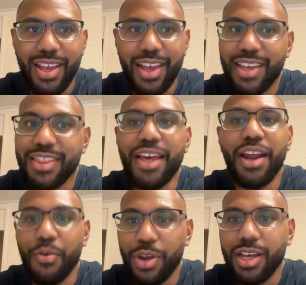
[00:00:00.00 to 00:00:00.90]
And then I
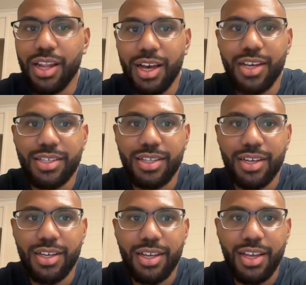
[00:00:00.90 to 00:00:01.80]
realized
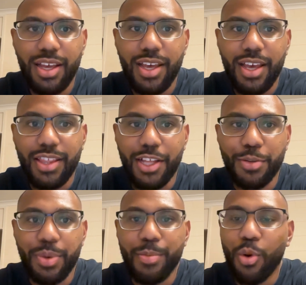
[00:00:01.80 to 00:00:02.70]
that to
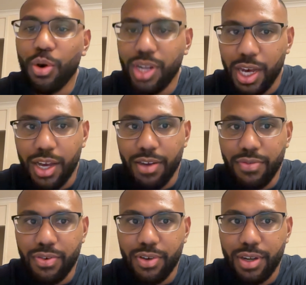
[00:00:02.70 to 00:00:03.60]
be more alive,
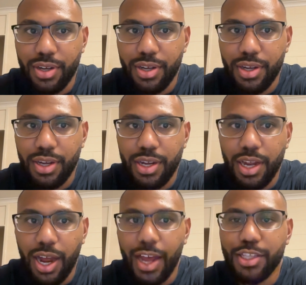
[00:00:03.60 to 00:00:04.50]

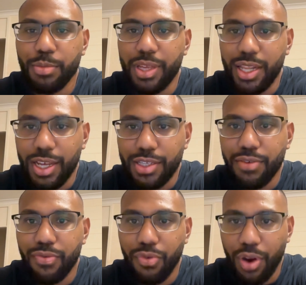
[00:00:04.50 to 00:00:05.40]
I had to be less
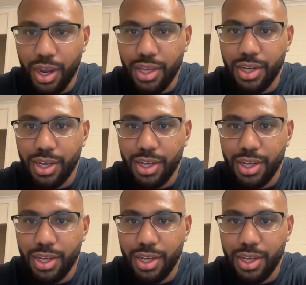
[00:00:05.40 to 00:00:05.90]
afraid.